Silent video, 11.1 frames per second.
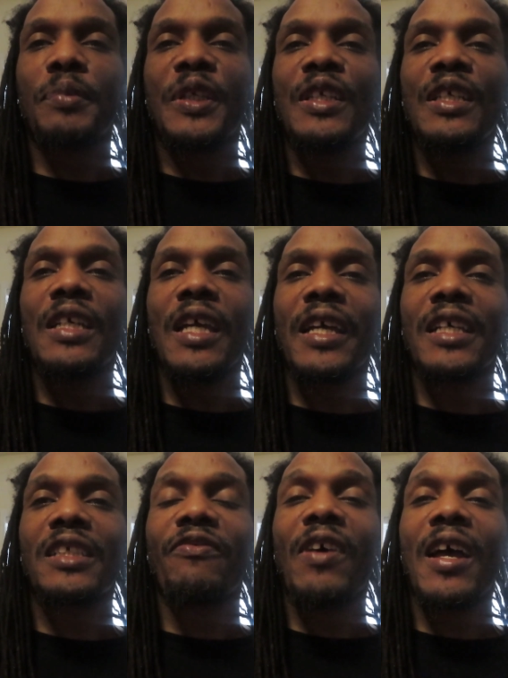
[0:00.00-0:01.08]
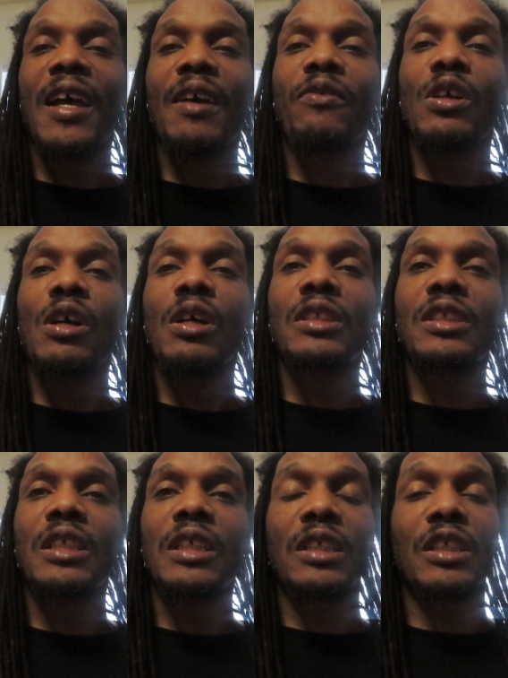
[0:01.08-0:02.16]
PS5
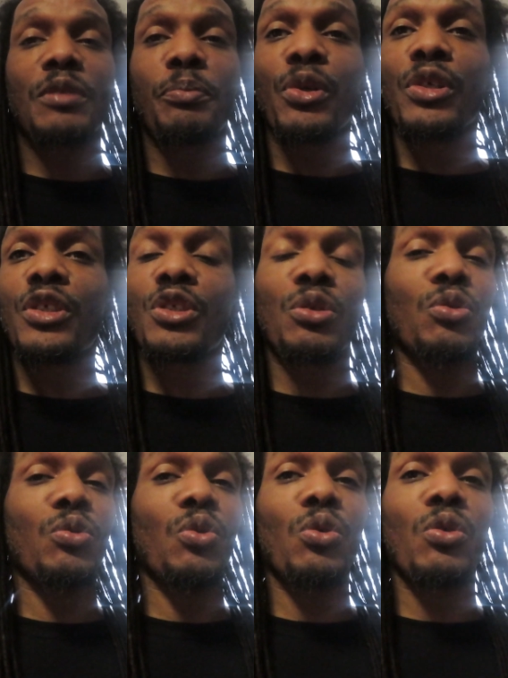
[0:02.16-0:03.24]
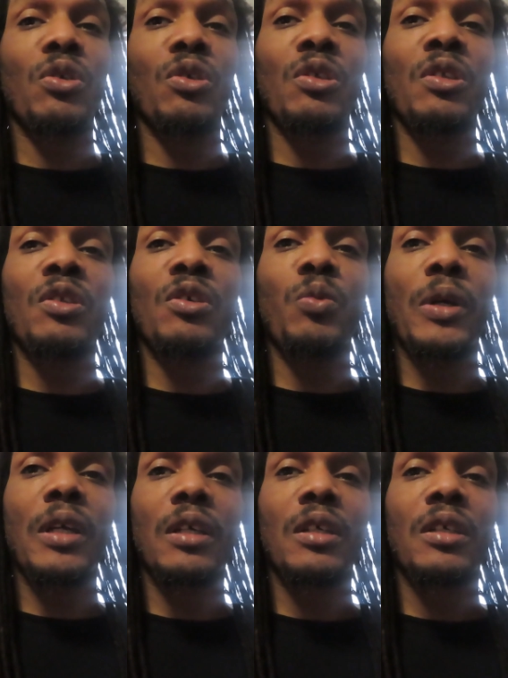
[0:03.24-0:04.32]
content is pretty soon on the
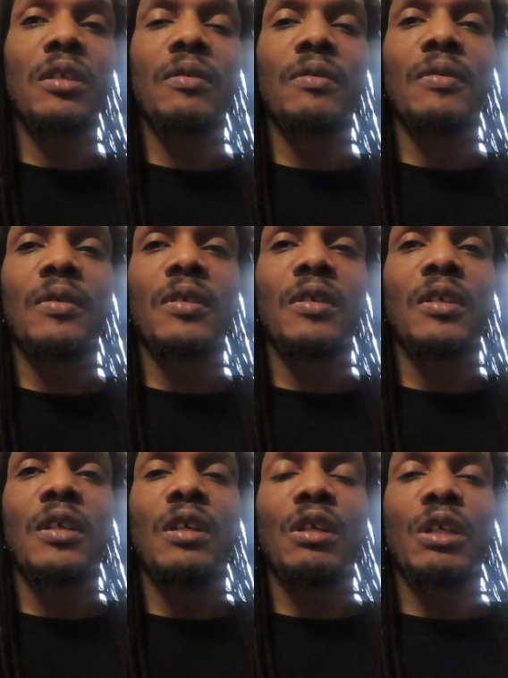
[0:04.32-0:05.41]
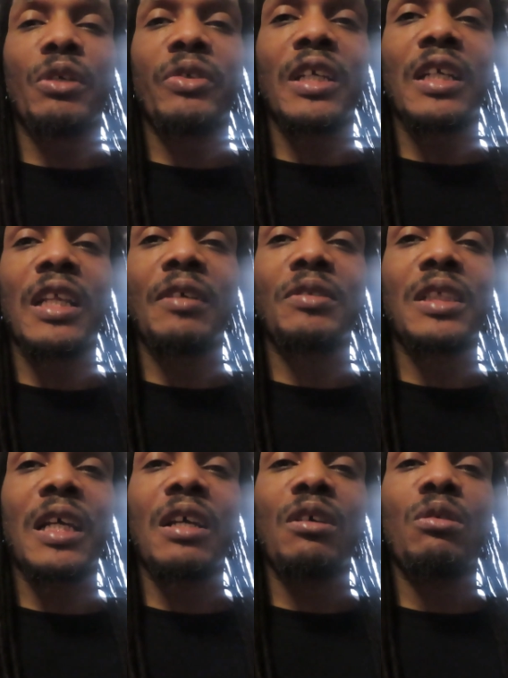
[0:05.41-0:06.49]
way everyday
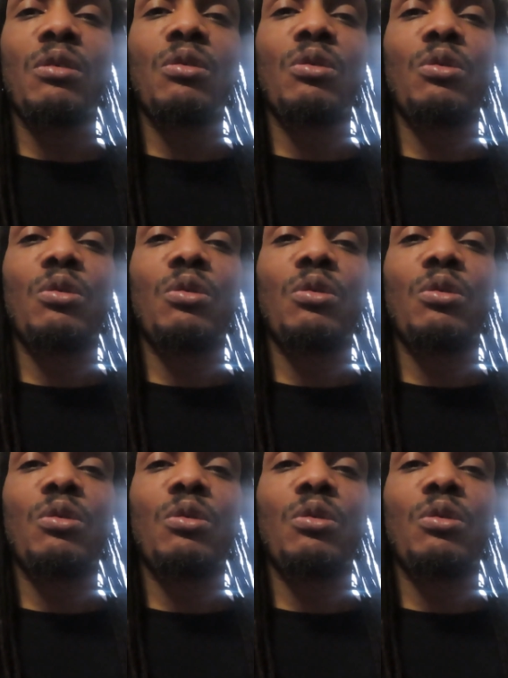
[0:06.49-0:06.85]
lifestyle